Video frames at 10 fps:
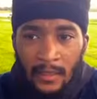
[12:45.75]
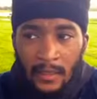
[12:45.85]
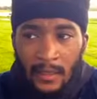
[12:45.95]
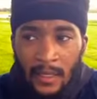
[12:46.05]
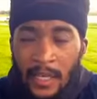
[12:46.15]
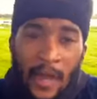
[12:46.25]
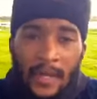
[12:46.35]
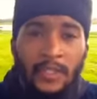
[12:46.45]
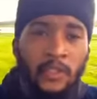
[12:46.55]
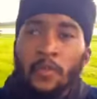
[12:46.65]
he cried
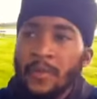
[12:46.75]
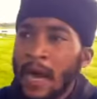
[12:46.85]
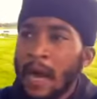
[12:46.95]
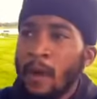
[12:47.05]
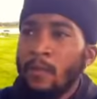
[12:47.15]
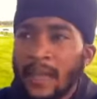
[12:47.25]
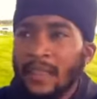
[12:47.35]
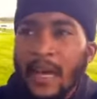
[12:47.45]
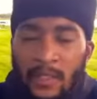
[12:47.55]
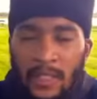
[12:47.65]
unto him, Yahushua,
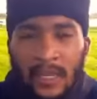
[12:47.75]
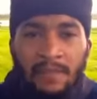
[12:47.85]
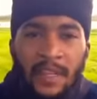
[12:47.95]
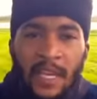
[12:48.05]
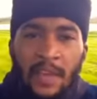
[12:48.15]
thou son of David,